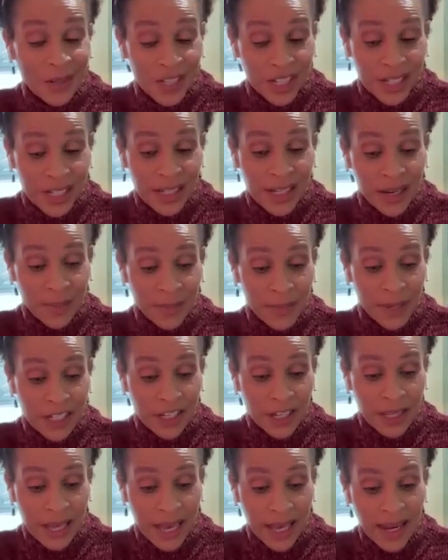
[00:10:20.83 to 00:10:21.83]
I was just going to
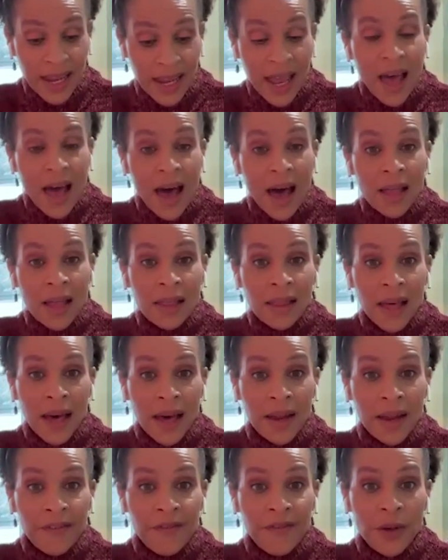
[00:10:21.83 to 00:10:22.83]
mention that a
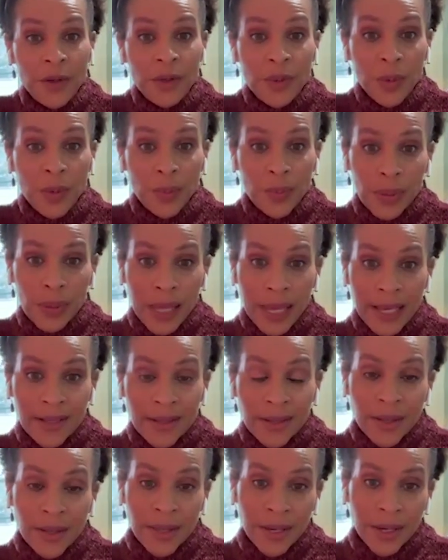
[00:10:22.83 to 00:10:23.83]
lot of folks will
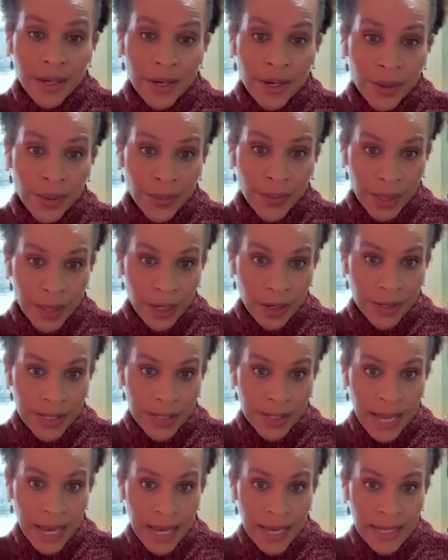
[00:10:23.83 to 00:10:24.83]
place on their career
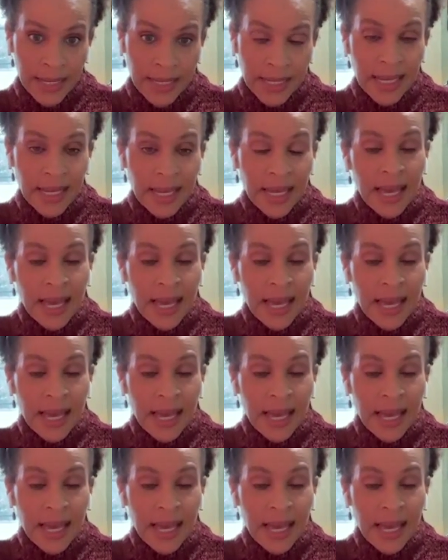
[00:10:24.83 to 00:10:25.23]
site,